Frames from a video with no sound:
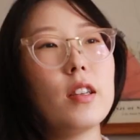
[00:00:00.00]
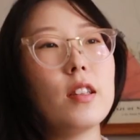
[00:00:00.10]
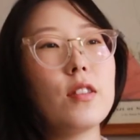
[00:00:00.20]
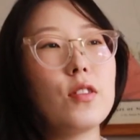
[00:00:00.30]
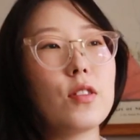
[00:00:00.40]

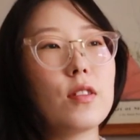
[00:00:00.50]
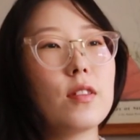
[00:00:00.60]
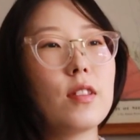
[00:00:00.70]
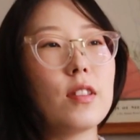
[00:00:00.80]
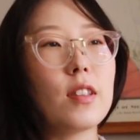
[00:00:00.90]
it, just
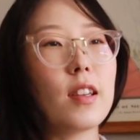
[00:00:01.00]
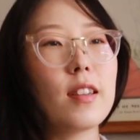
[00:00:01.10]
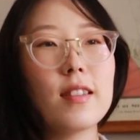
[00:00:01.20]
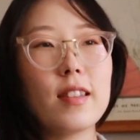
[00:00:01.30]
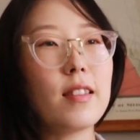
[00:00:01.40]
because like,
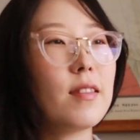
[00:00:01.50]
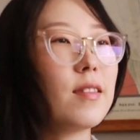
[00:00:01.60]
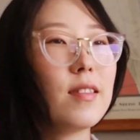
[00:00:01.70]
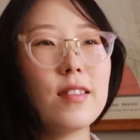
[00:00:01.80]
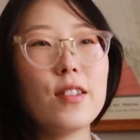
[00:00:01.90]

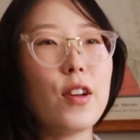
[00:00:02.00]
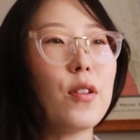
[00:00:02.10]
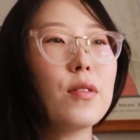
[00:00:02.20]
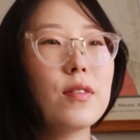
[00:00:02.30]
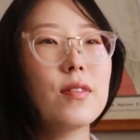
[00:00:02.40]
you
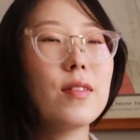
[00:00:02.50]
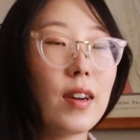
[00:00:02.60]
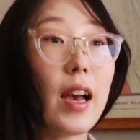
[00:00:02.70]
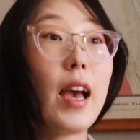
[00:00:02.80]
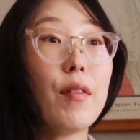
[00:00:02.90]
know,
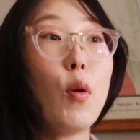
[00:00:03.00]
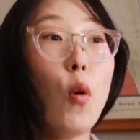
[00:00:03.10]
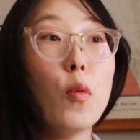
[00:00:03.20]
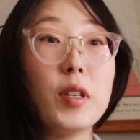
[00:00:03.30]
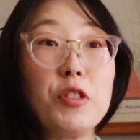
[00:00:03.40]
I have a
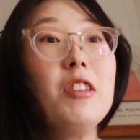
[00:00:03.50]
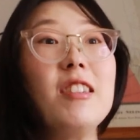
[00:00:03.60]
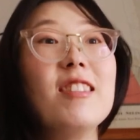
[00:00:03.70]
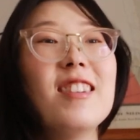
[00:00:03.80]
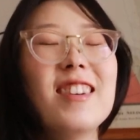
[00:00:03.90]
whole
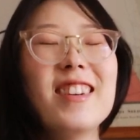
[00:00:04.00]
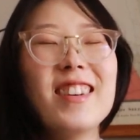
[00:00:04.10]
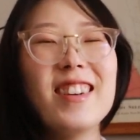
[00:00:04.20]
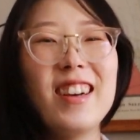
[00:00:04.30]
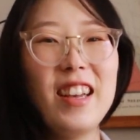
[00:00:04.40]
machine.
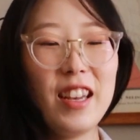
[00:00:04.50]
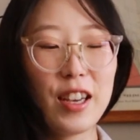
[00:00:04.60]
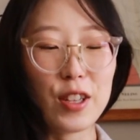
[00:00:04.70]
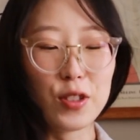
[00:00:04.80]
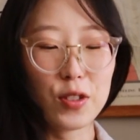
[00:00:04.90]

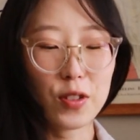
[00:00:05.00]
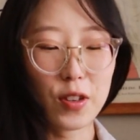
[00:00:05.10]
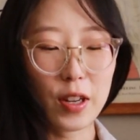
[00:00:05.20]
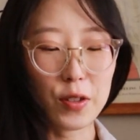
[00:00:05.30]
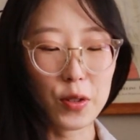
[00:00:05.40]
I should
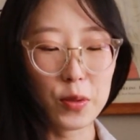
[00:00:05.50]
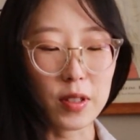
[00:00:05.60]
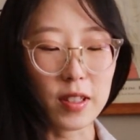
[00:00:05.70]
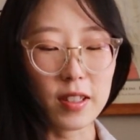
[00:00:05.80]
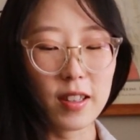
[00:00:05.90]
learn how to use
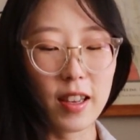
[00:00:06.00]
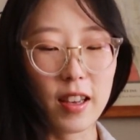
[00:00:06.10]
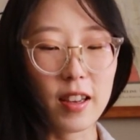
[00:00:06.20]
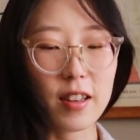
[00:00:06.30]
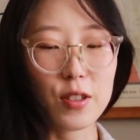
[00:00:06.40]
it,
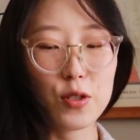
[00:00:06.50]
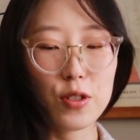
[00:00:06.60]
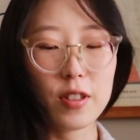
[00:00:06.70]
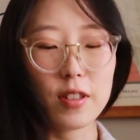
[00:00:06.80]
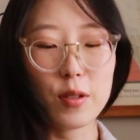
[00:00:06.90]
and I
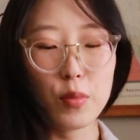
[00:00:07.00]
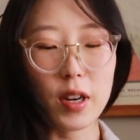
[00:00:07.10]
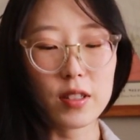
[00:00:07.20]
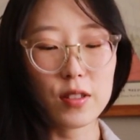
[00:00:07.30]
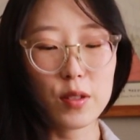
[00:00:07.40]
should
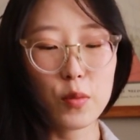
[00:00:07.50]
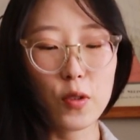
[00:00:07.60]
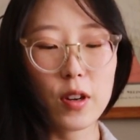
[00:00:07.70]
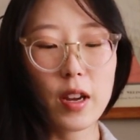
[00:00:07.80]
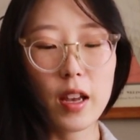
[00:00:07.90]
practice it
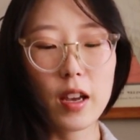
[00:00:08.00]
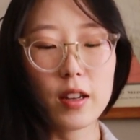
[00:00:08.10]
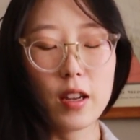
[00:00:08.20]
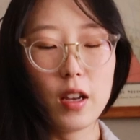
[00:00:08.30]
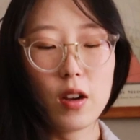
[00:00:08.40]
more.
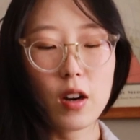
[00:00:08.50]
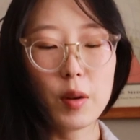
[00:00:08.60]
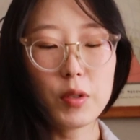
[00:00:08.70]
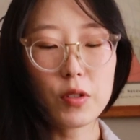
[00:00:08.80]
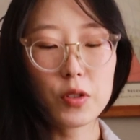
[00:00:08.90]
And
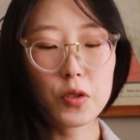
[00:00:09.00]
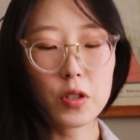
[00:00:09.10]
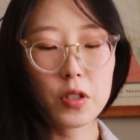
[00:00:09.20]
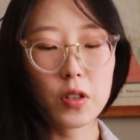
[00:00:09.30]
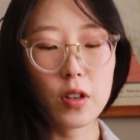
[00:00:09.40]
garment
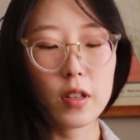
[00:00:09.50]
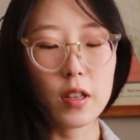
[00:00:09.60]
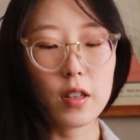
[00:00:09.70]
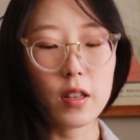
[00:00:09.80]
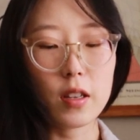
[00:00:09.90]
construction on
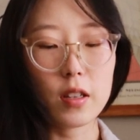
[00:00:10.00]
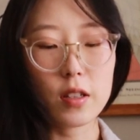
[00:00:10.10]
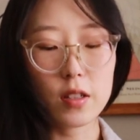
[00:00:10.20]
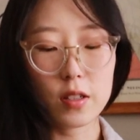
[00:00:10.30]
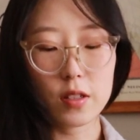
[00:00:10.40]
it
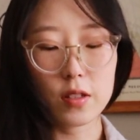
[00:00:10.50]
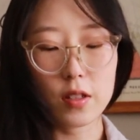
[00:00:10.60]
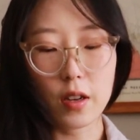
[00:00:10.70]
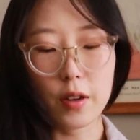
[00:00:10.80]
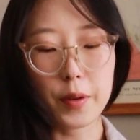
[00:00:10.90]
is